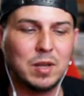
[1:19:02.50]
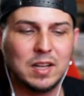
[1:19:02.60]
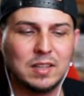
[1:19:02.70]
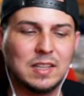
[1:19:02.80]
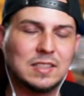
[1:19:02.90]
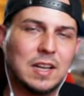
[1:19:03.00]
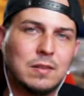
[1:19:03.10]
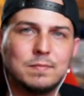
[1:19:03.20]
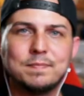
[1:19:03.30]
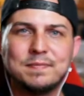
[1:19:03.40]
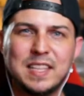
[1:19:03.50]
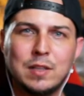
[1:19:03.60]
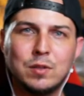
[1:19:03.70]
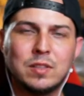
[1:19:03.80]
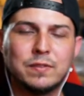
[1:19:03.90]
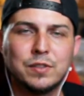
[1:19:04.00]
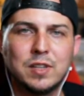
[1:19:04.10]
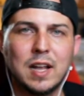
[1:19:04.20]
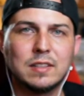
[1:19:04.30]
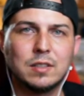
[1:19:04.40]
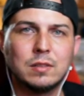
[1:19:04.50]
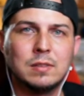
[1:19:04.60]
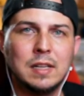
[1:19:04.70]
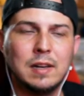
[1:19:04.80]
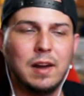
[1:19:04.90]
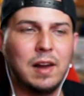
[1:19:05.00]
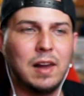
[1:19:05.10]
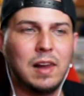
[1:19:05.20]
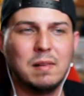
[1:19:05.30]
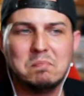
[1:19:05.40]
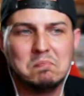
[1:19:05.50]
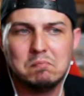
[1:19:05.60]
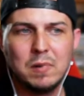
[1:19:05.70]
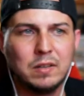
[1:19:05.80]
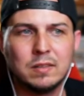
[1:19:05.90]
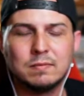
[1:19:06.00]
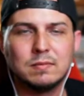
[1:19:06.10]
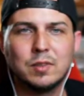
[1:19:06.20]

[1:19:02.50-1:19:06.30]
I cut things out, you lose it for chat. So, I don't know.